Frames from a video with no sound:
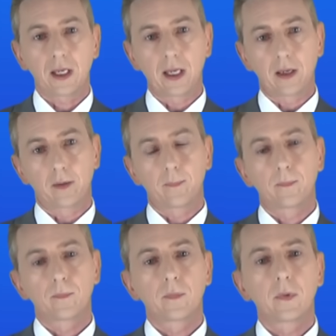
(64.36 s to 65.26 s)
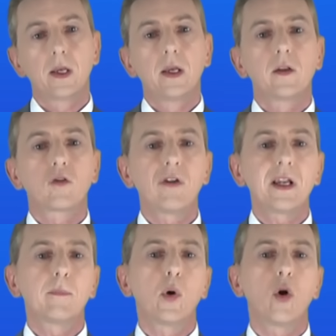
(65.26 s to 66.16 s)
here. It's
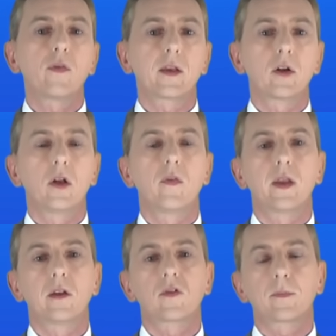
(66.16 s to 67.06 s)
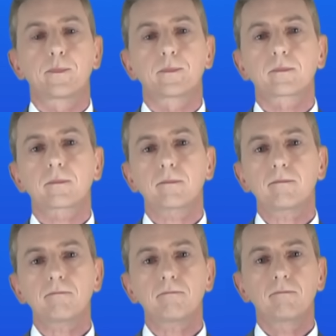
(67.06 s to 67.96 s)
really important that you learn this.
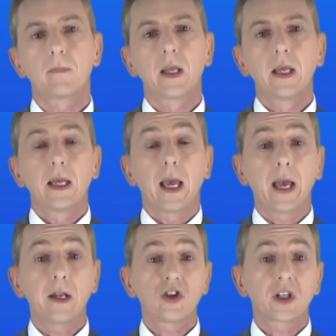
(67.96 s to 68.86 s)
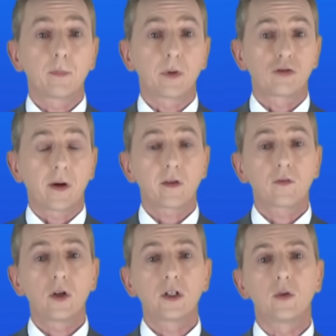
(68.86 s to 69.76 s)
Energy can be
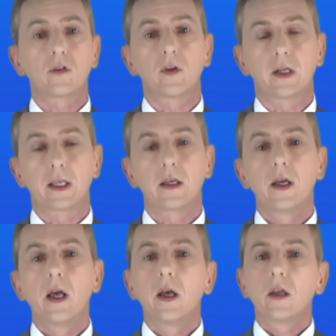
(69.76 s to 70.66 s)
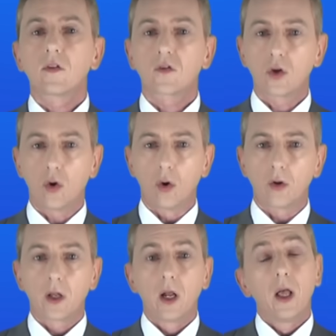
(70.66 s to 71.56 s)
transferred usefully,
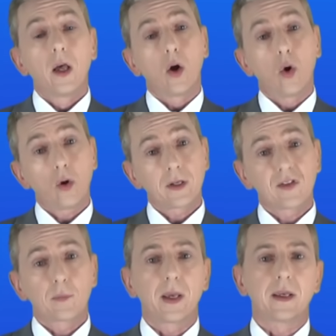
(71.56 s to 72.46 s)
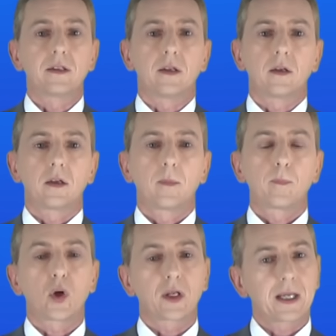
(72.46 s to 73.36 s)
stored, or dissipated,
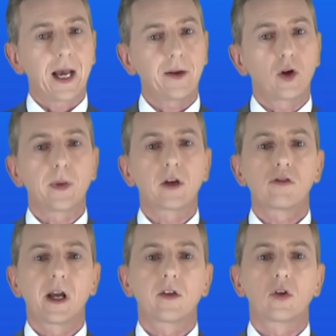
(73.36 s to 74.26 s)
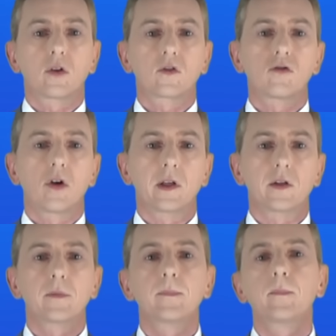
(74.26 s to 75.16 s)
but it cannot be created or destroyed.